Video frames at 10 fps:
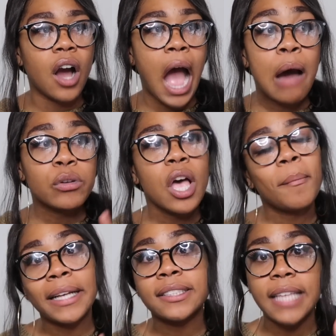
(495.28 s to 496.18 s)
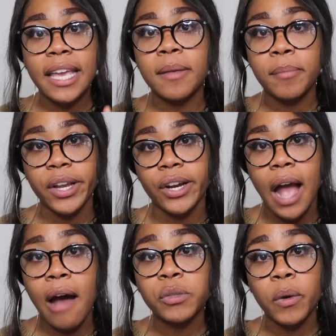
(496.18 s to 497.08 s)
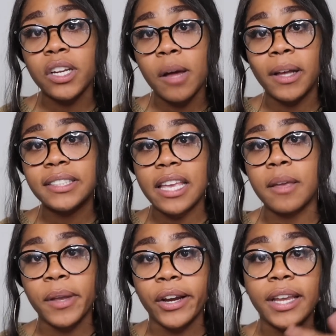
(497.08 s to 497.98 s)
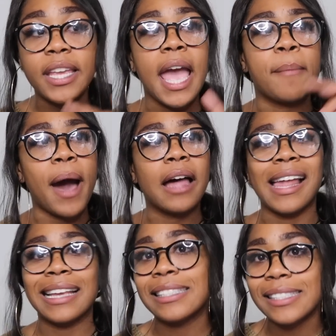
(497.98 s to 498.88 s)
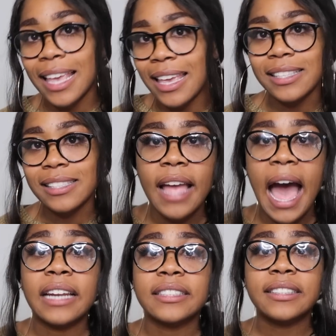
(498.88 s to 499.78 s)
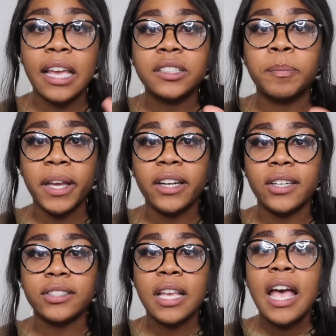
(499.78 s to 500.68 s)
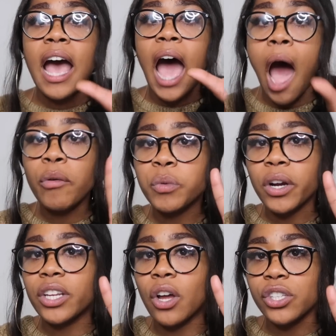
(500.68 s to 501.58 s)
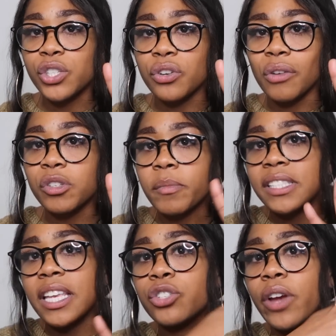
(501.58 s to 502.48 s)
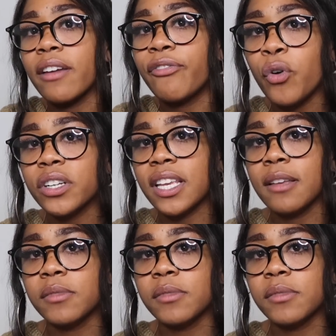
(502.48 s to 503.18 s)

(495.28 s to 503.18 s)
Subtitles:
I was on my second beer. I was working on my second beer. He had bought like 6. Out of 6 beers, I was working on 2, which means he drank 4 to